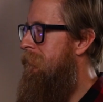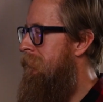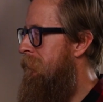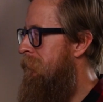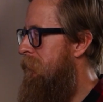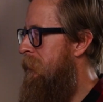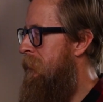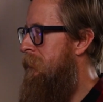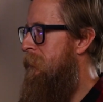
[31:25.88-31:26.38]

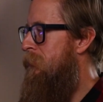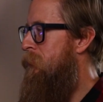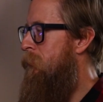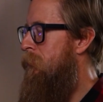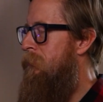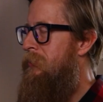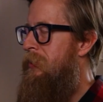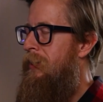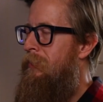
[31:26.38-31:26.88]
visit
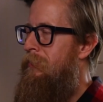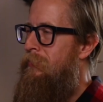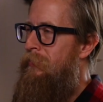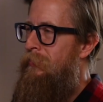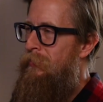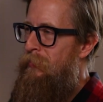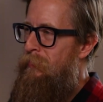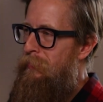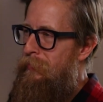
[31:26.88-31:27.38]
George
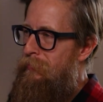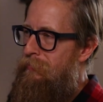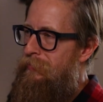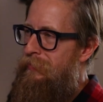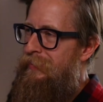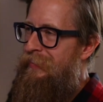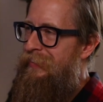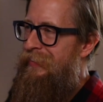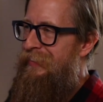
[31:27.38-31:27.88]
Harrison's
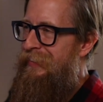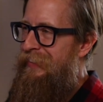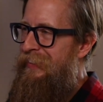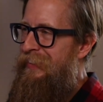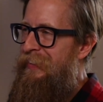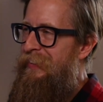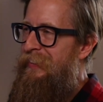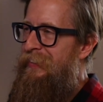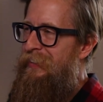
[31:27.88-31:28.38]
music, you
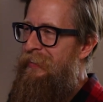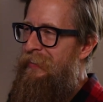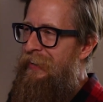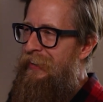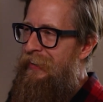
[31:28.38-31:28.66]
know.